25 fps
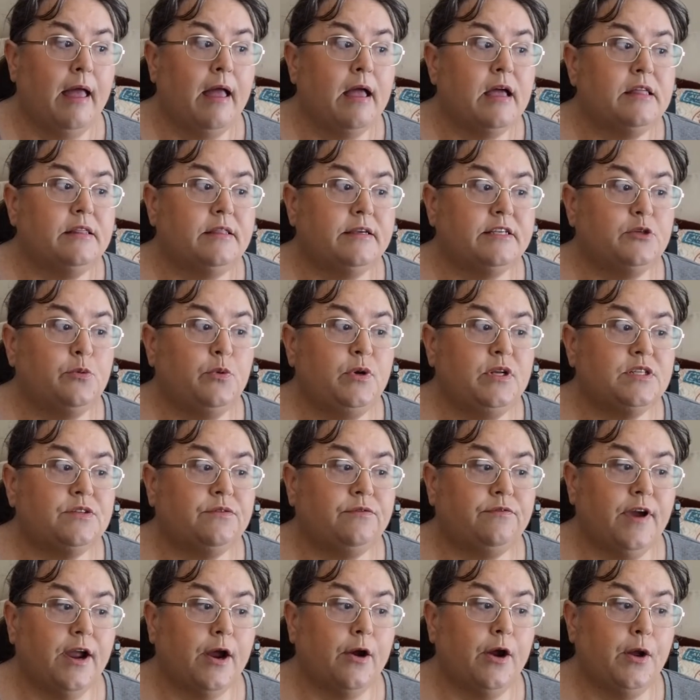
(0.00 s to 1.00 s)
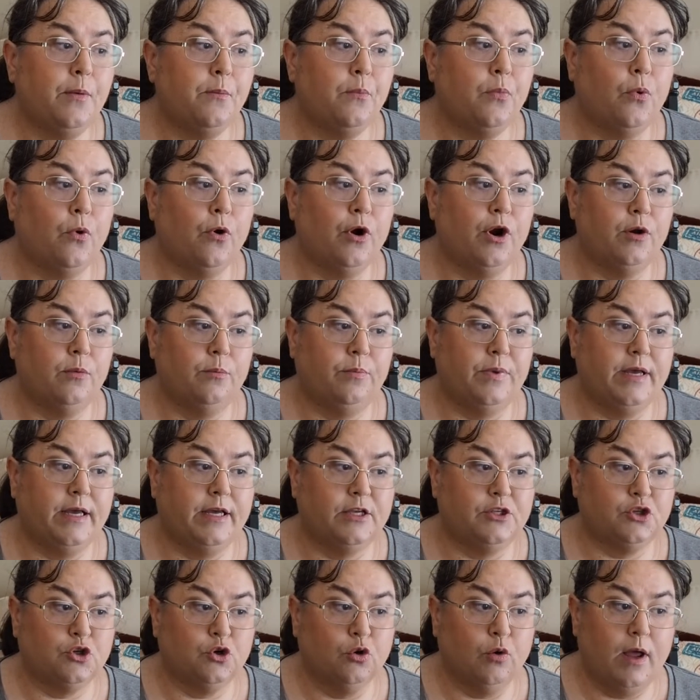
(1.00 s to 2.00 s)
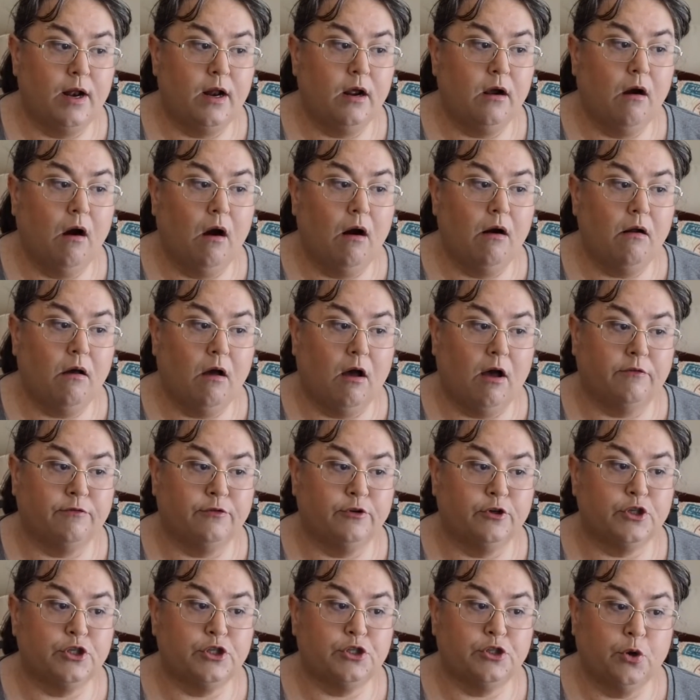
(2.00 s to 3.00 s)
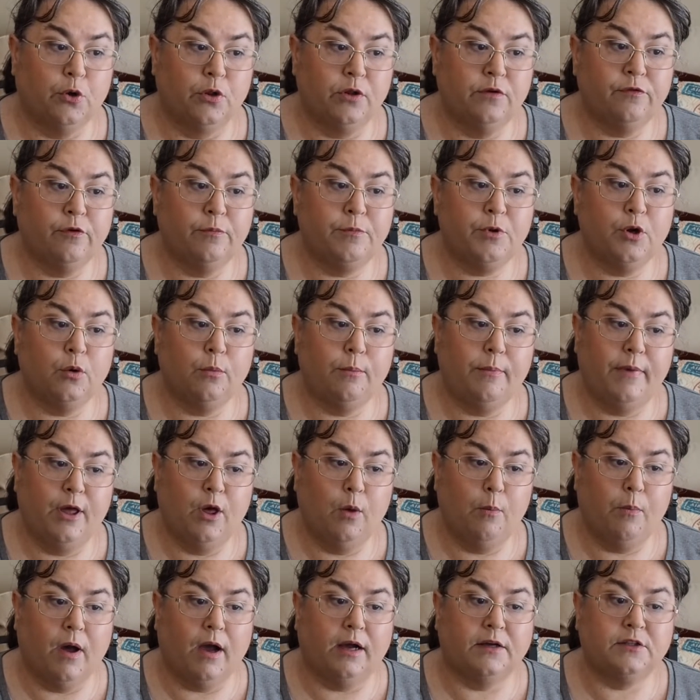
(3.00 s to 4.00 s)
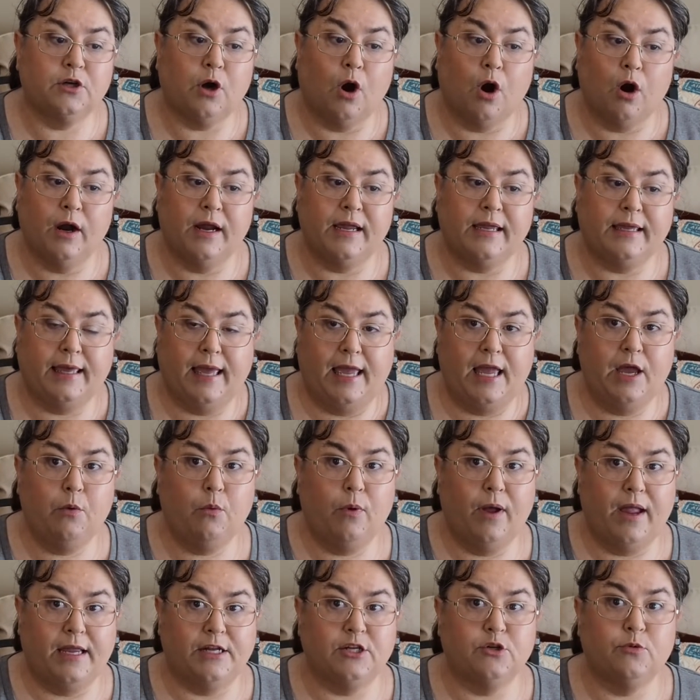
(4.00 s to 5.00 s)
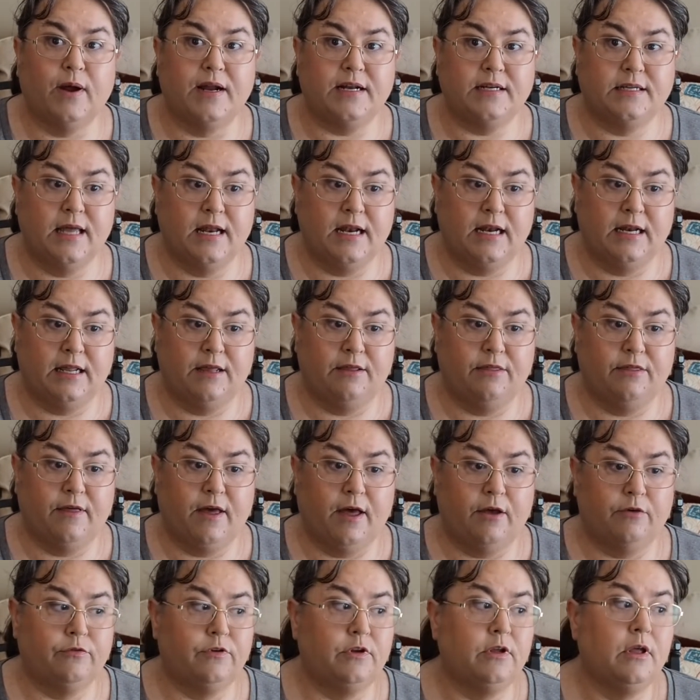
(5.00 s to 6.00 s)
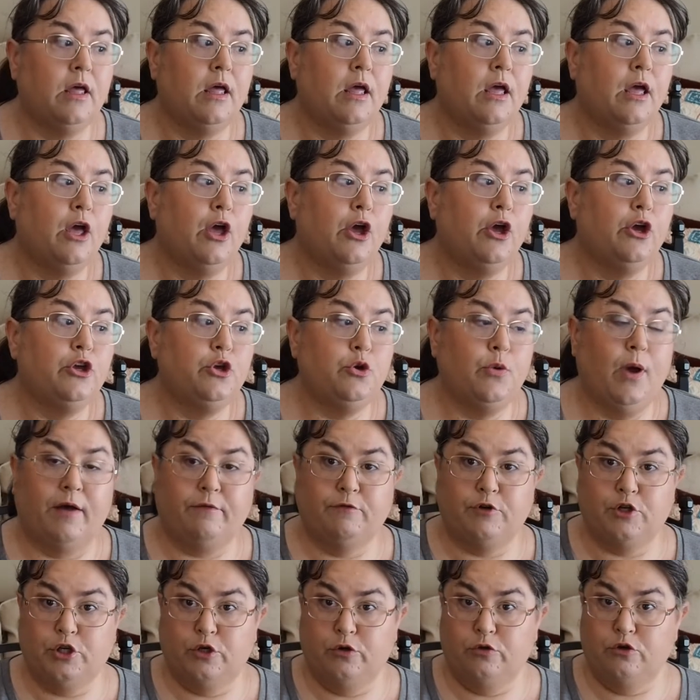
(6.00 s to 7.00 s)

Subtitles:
This one is very important because credit card offers stolen from your mailbox are a gateway to identity theft. You have two